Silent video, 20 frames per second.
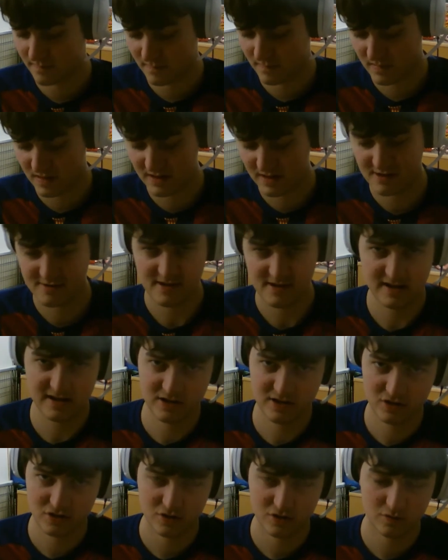you sell it in
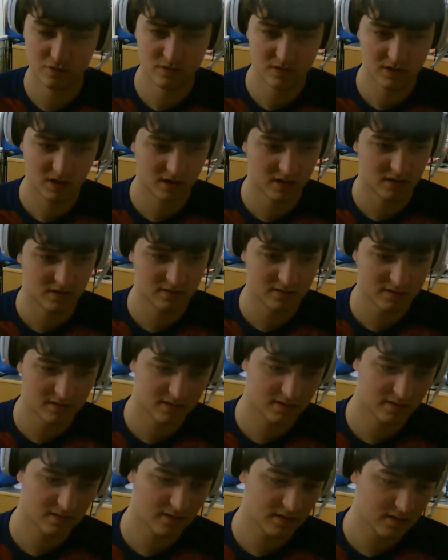June, you're going to
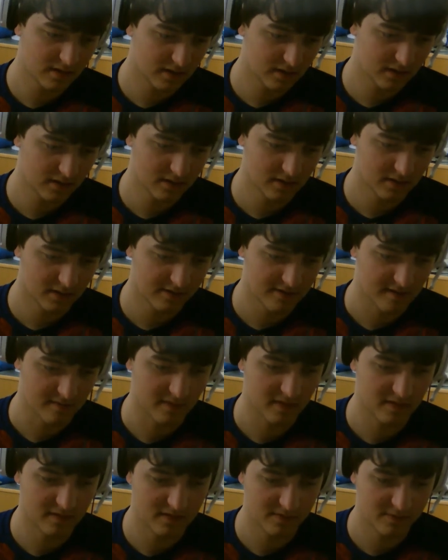accept
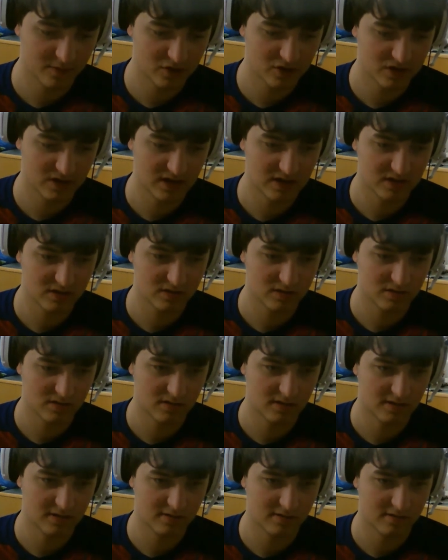that depreciation
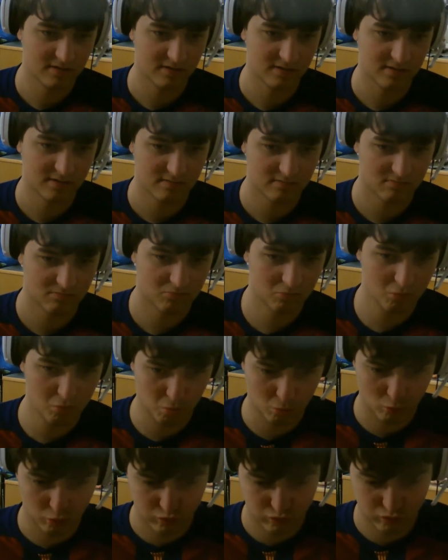is just
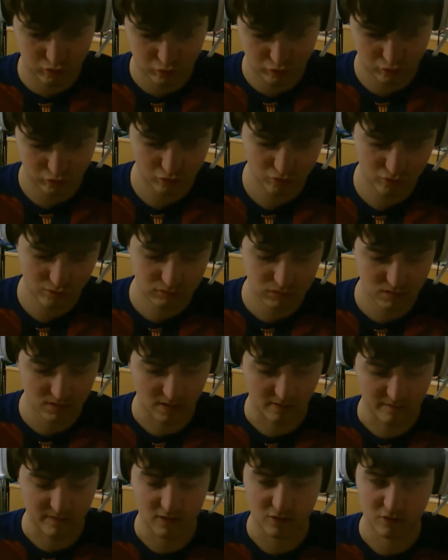
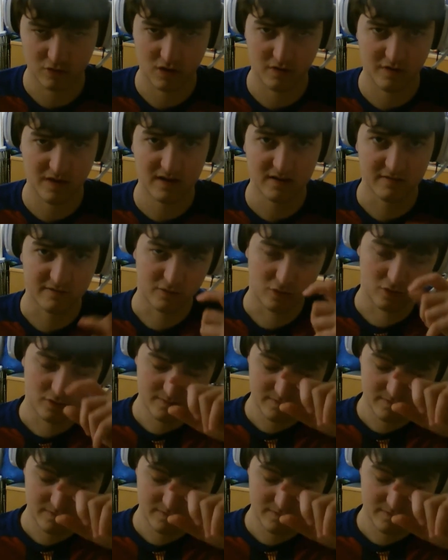however long you've had it for.